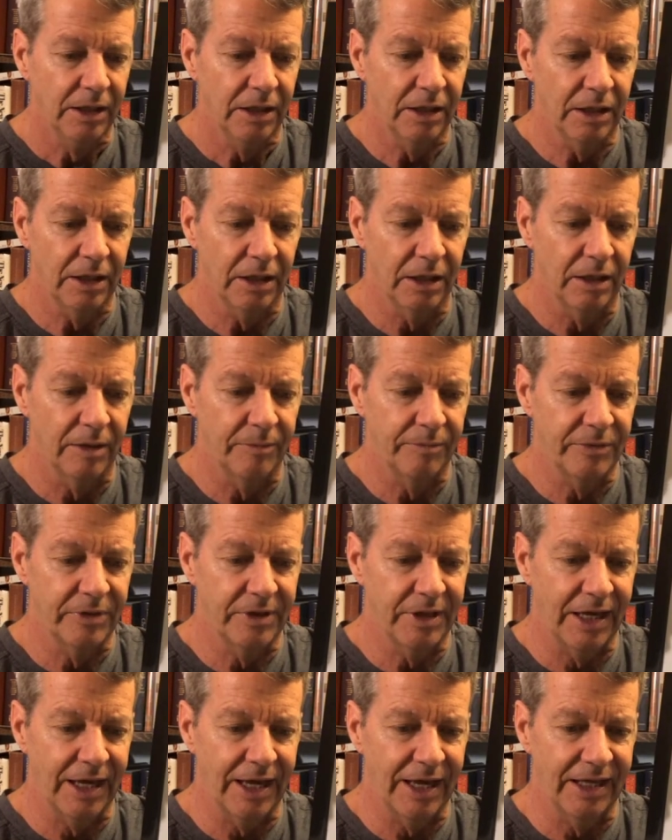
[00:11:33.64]
um,
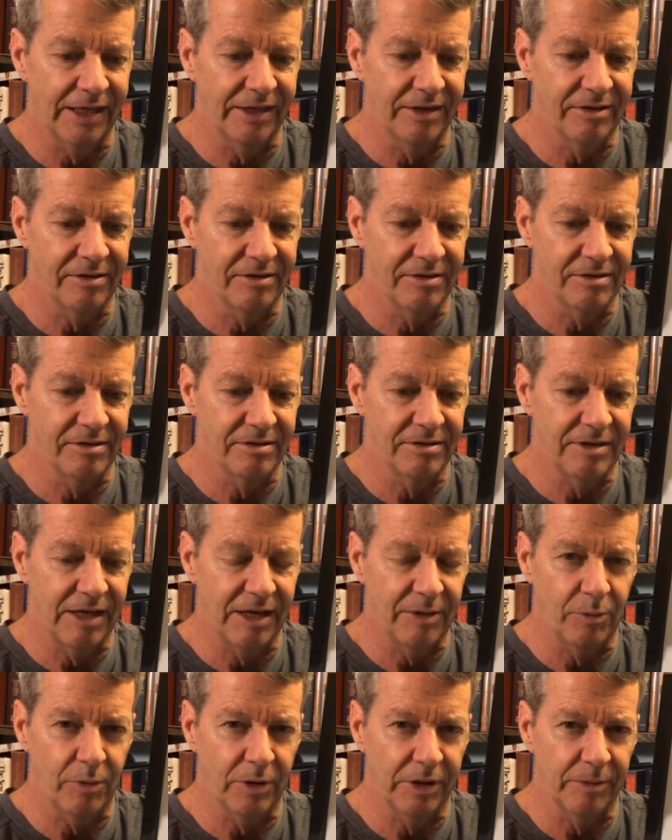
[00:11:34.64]
that they
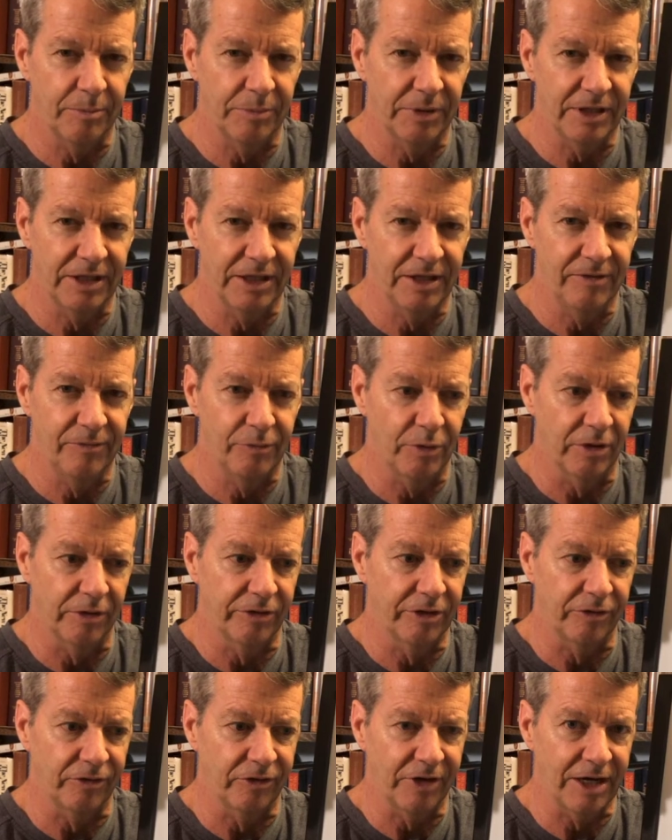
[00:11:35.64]
want to believe, well,
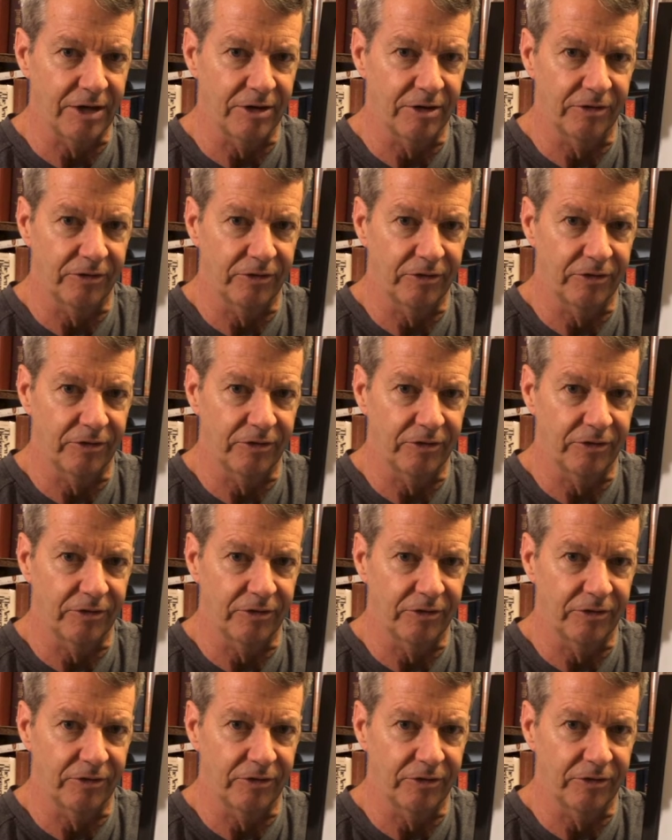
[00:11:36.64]
there's errors,